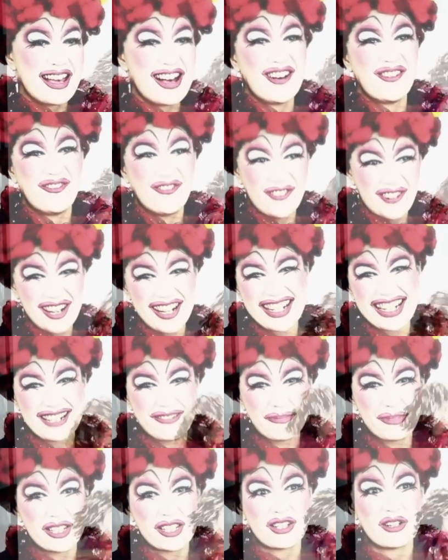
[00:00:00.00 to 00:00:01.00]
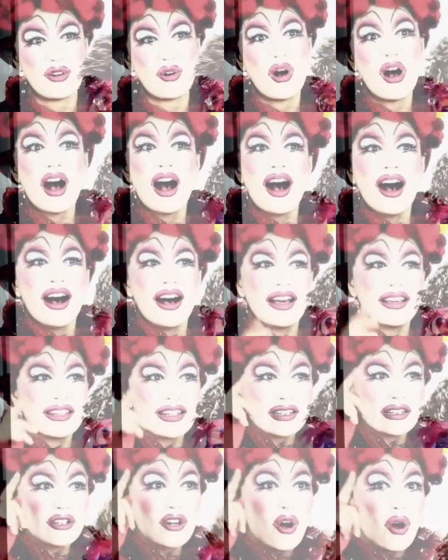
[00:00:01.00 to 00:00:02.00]
Yeah, freedom. So. I
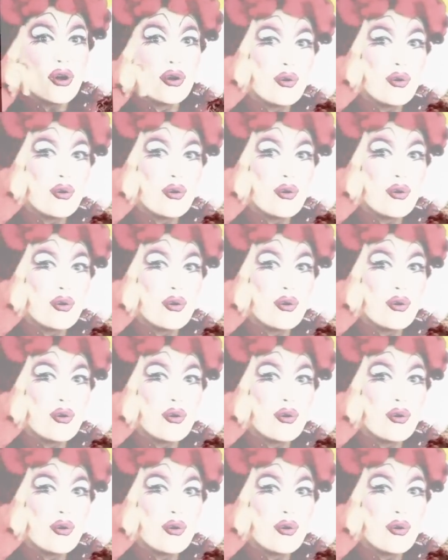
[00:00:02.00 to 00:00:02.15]
can go